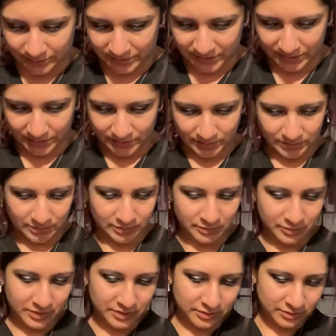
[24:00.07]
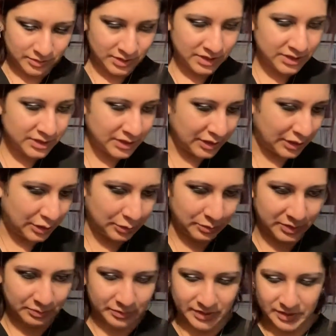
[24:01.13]
and a, well, actually a
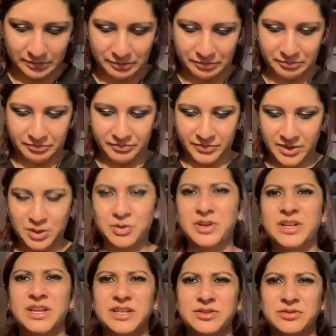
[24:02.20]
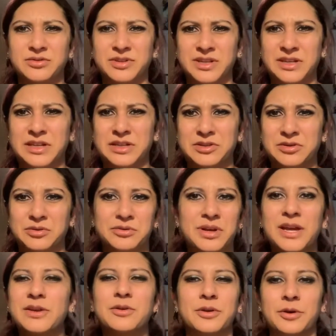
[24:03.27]
human, but, or an angel and an angel. I
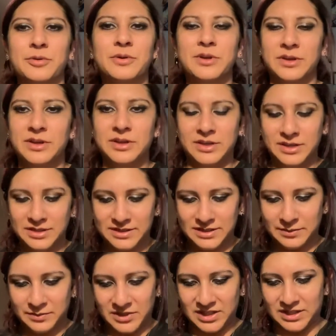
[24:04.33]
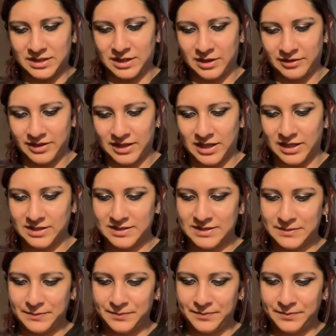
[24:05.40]
don't know. Something along the lines.